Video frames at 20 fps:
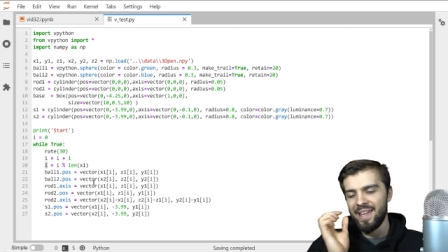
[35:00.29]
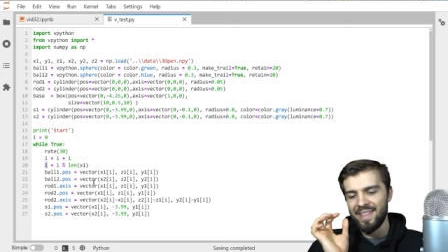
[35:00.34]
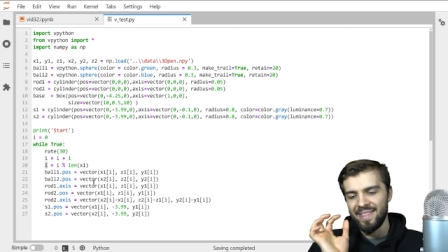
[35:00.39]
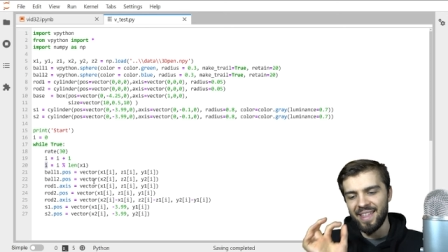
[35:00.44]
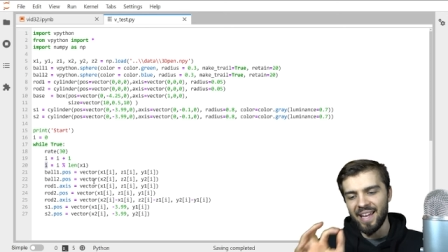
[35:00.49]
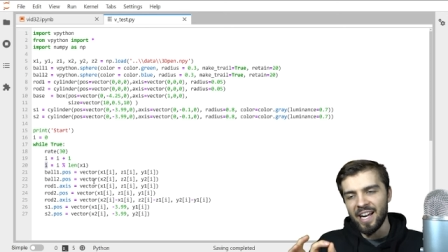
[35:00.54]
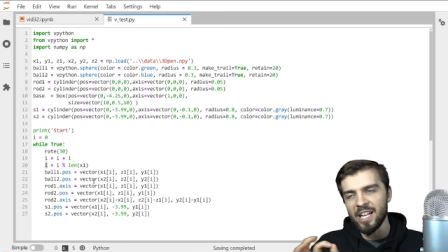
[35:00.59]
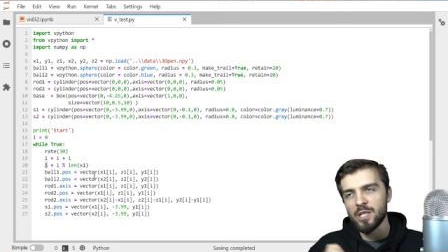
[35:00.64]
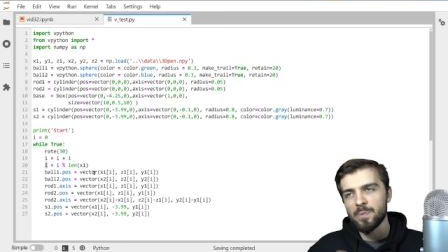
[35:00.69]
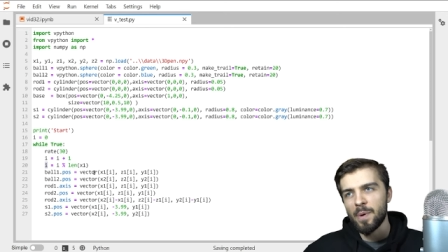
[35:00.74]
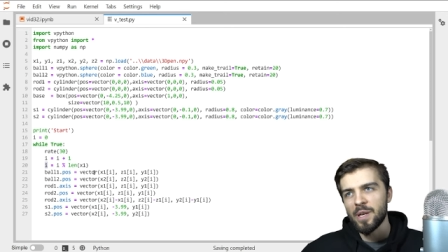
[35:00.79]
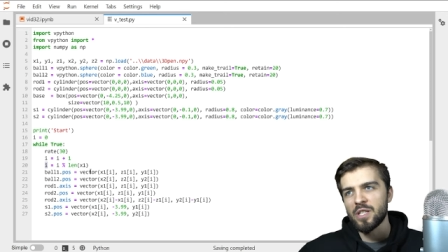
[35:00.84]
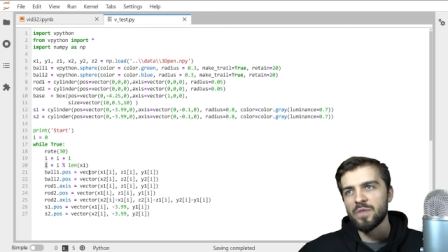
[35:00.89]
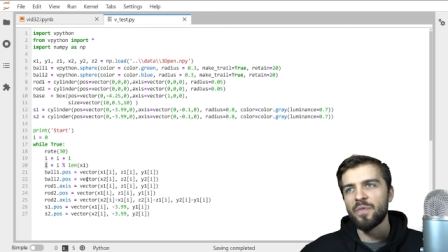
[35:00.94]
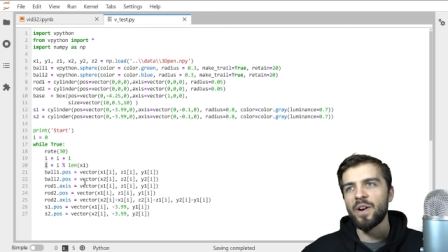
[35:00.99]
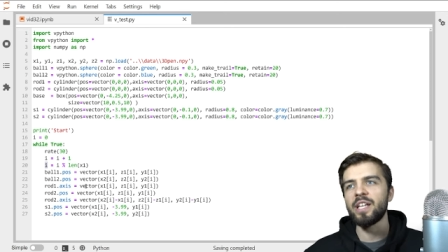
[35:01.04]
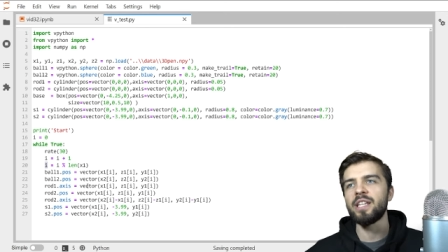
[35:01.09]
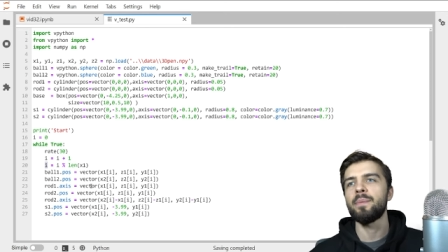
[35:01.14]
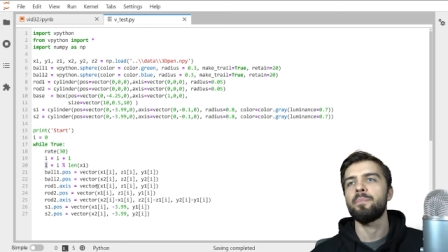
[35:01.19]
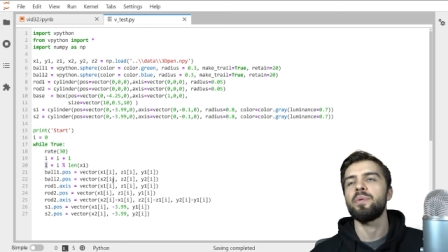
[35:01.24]
Then I
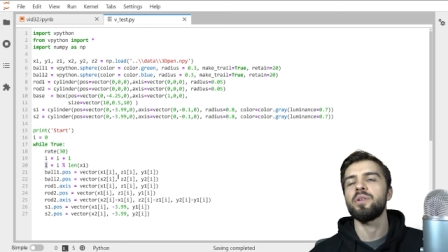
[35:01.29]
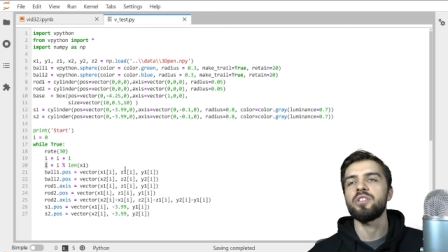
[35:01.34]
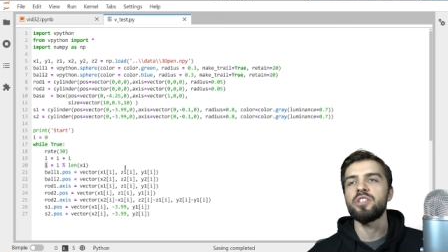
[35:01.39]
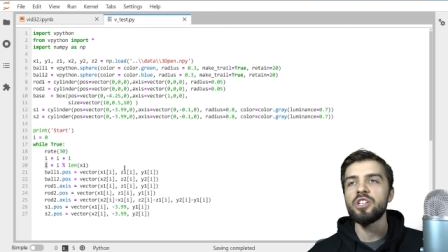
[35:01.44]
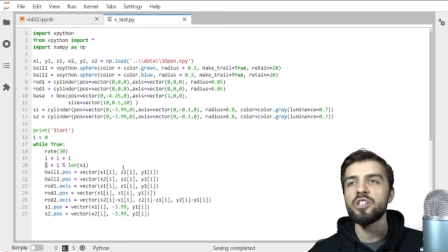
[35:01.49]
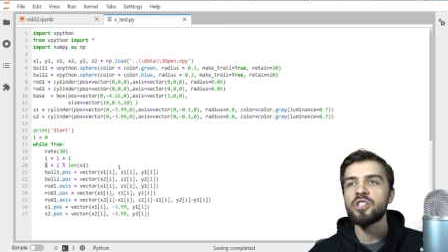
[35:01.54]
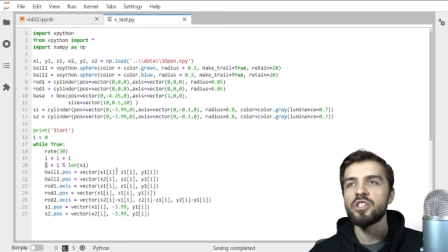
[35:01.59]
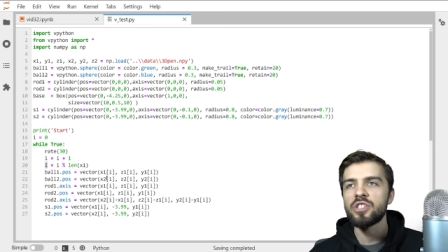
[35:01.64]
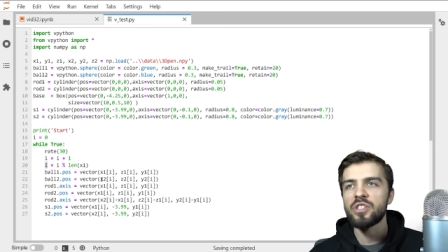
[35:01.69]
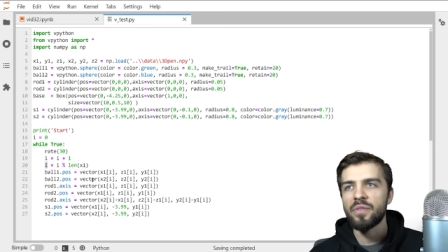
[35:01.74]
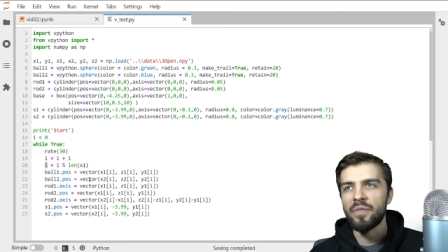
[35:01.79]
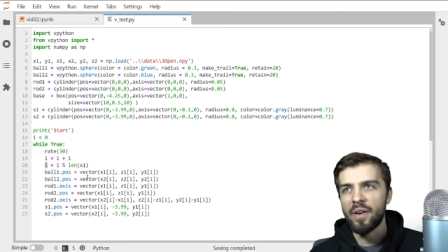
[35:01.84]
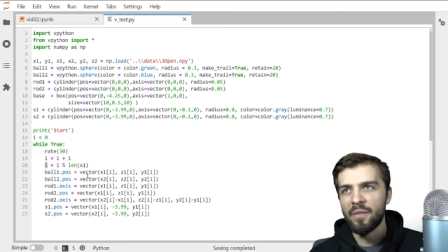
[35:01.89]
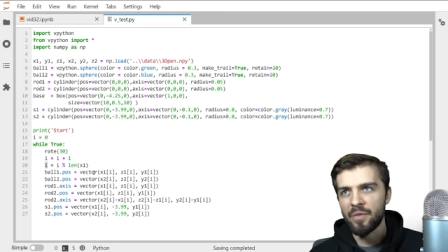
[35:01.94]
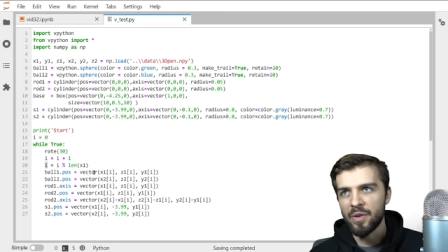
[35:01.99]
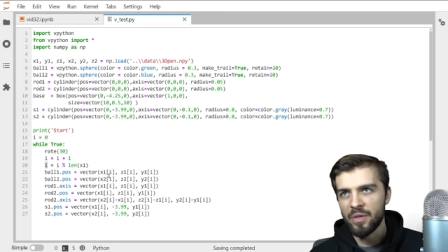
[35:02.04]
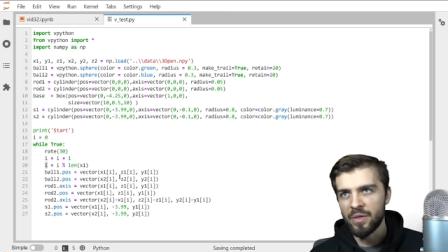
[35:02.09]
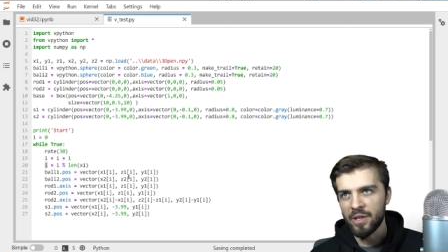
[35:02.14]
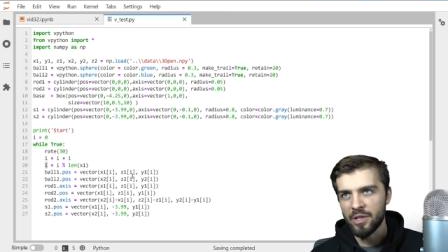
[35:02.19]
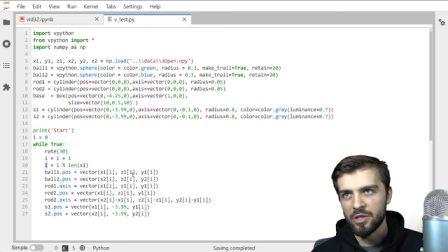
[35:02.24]
specify the positions of
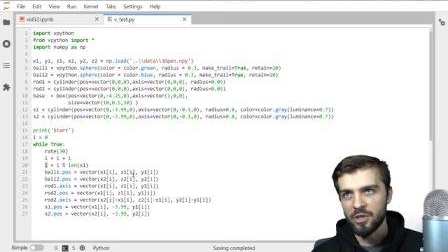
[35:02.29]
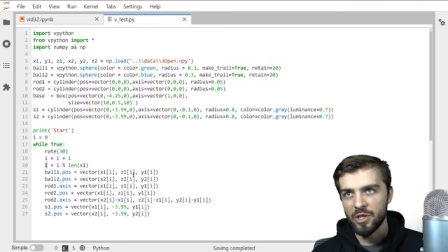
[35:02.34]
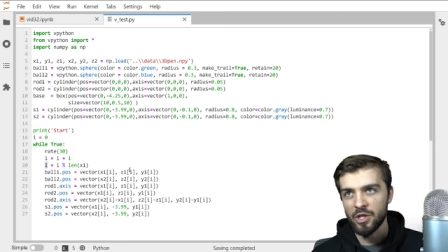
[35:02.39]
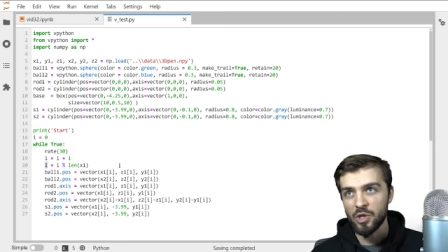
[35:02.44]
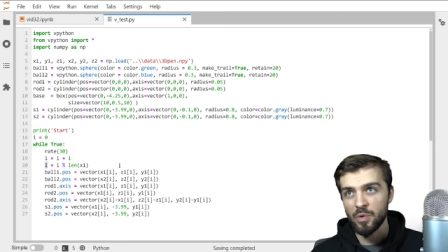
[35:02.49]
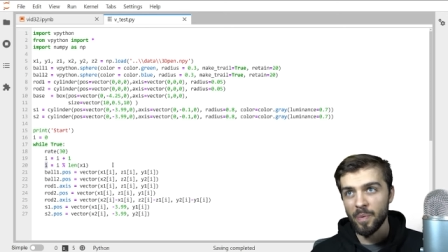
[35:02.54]
everything. So this